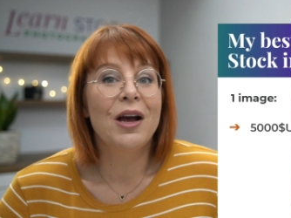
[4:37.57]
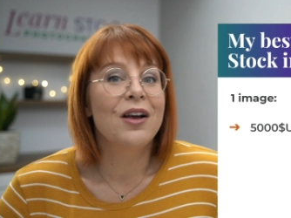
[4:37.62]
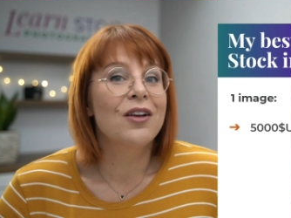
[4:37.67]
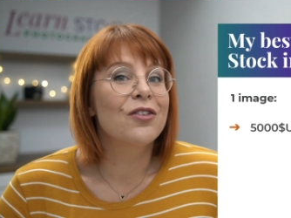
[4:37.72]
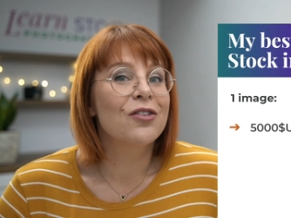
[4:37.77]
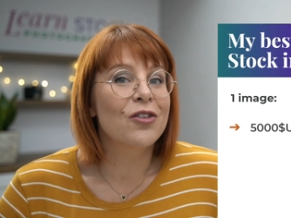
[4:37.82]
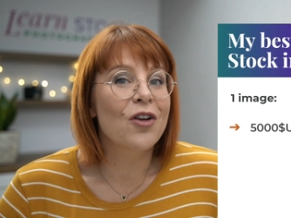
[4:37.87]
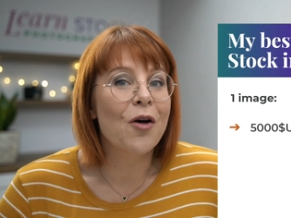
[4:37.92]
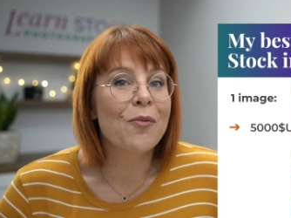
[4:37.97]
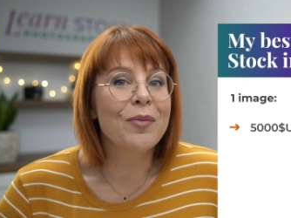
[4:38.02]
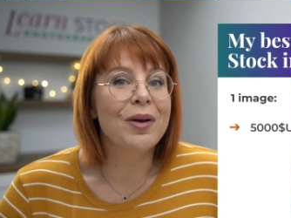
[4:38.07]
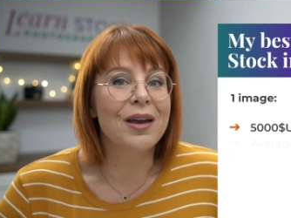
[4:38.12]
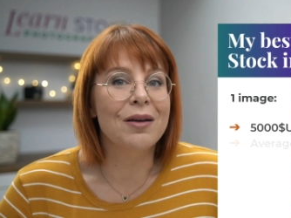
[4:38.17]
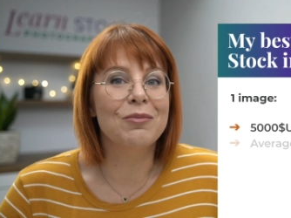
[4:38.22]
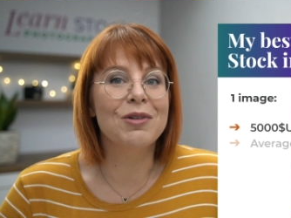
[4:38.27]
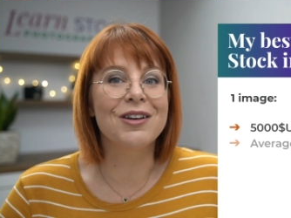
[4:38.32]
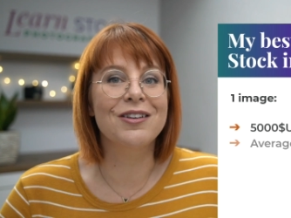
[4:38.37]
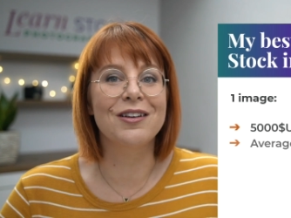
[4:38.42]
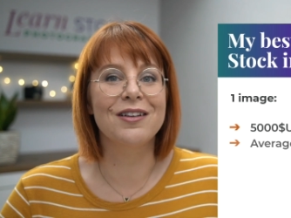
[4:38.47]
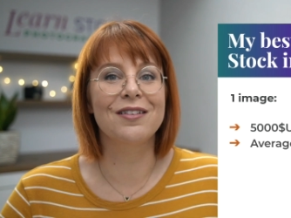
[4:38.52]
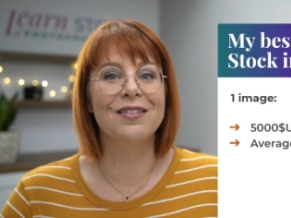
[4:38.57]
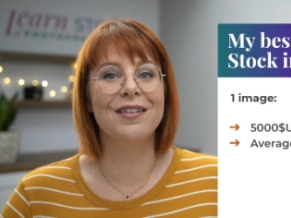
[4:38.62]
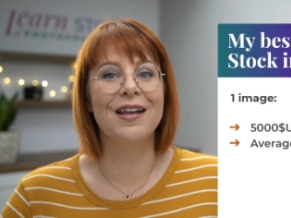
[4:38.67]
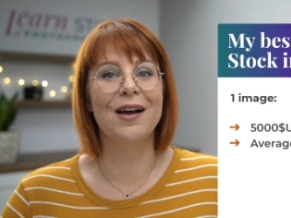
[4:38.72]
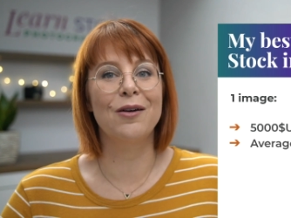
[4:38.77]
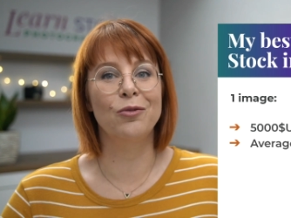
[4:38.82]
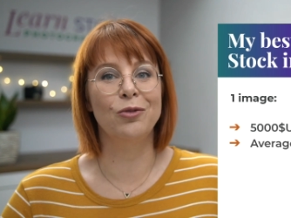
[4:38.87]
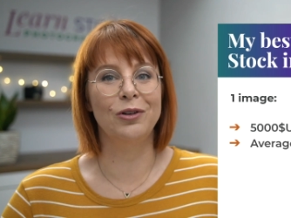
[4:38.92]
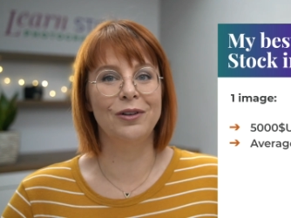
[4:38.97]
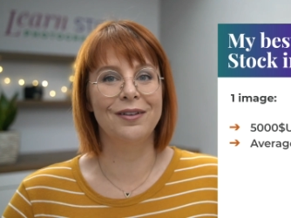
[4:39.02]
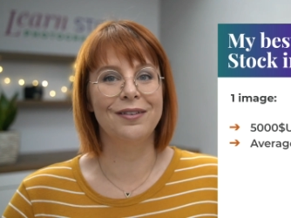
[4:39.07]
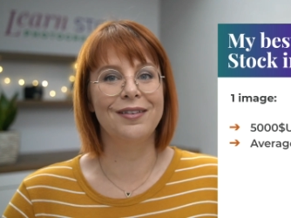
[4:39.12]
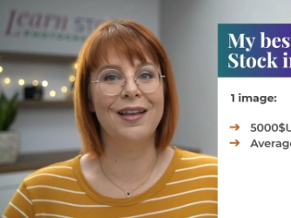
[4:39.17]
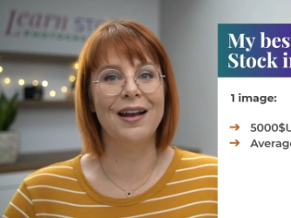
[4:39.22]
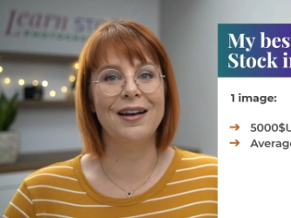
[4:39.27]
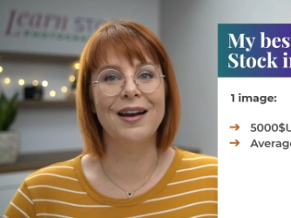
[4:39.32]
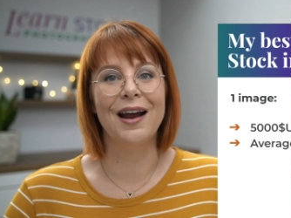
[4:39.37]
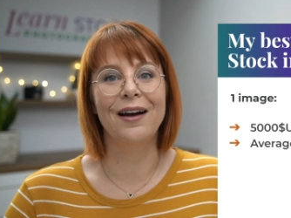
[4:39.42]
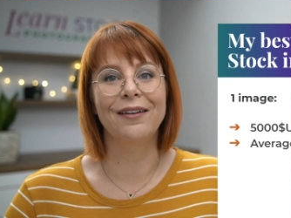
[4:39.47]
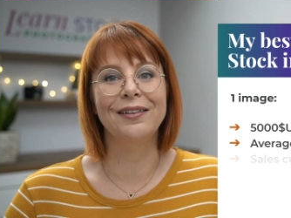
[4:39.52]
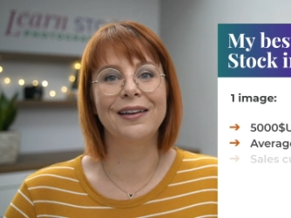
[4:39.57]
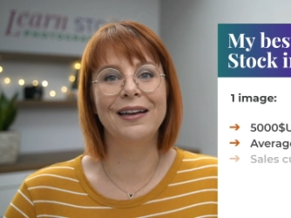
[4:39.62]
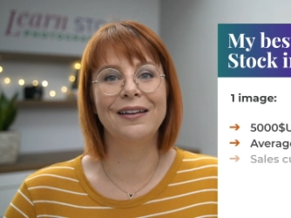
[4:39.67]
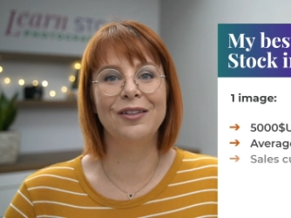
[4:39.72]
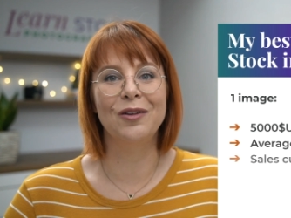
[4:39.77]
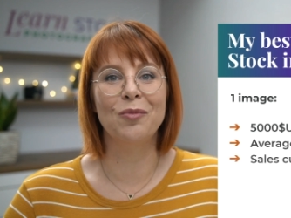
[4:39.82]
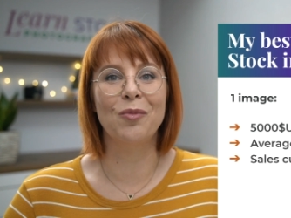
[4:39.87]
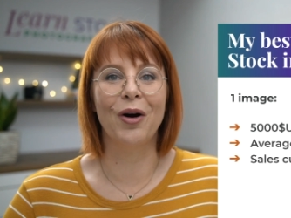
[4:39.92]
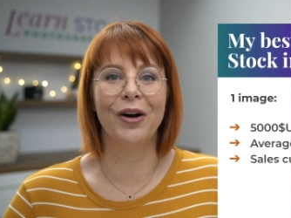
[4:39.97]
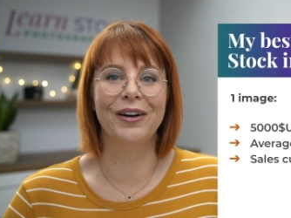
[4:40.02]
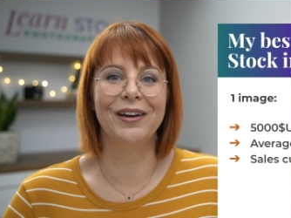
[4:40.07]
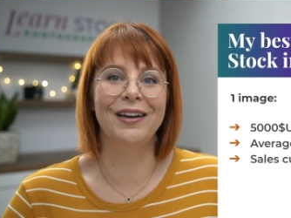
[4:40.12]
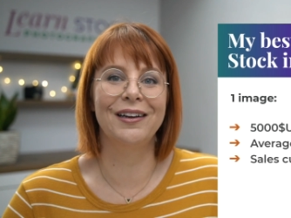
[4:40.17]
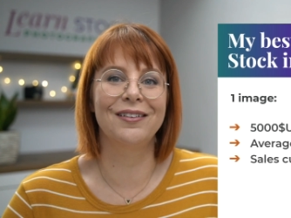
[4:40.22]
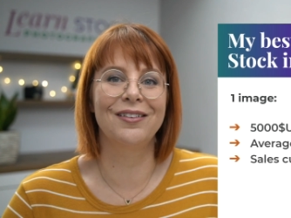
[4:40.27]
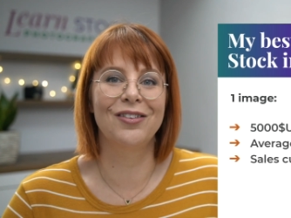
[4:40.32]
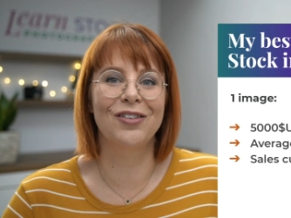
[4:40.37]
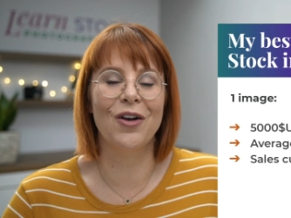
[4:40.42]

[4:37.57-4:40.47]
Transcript: some images that will stand out in the market.